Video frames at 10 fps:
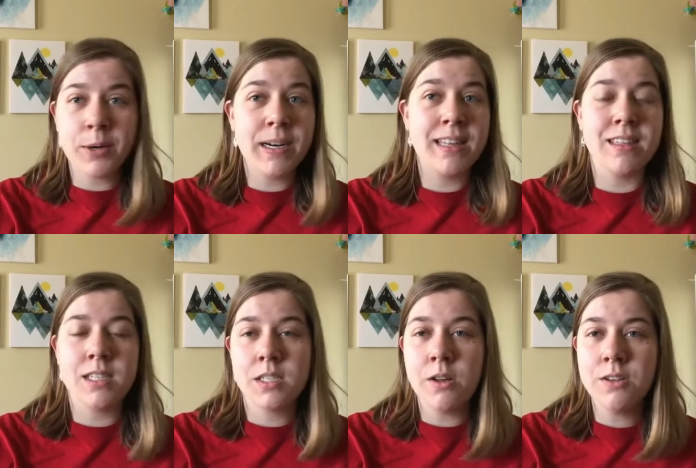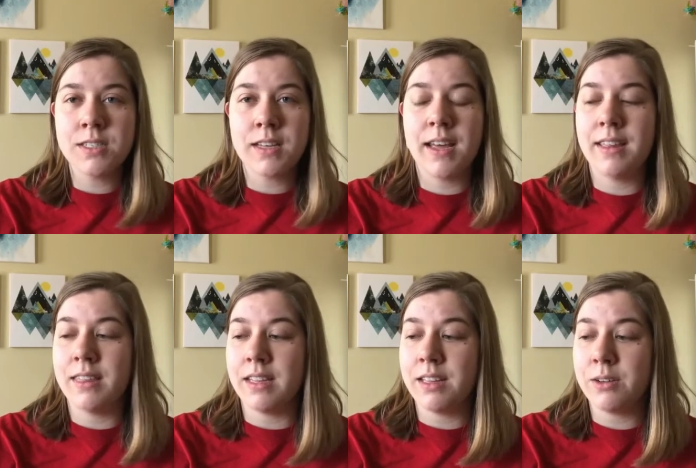and the salt and
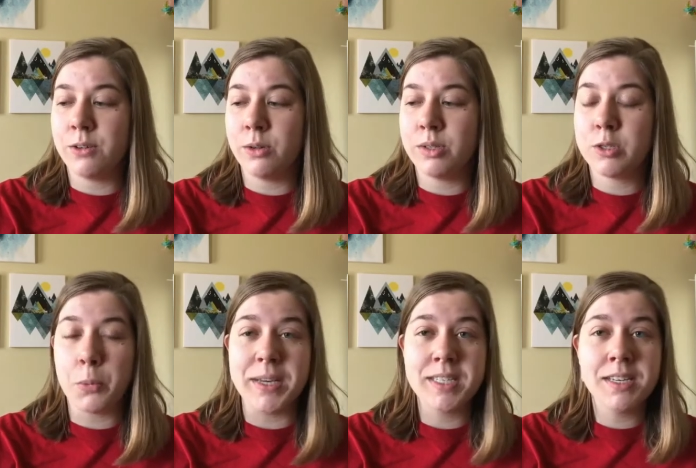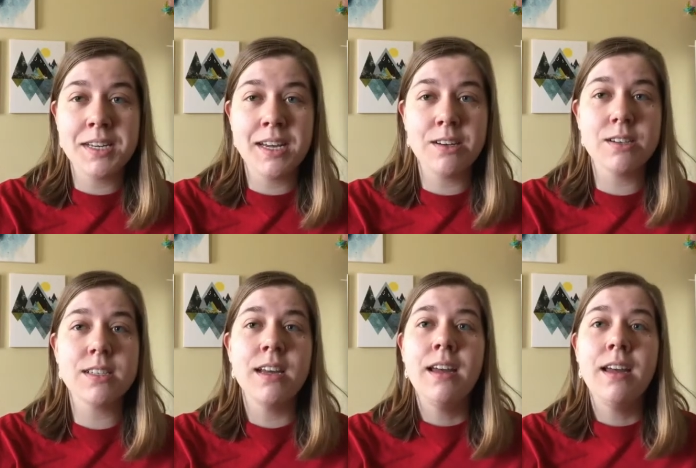the little squeeze containers,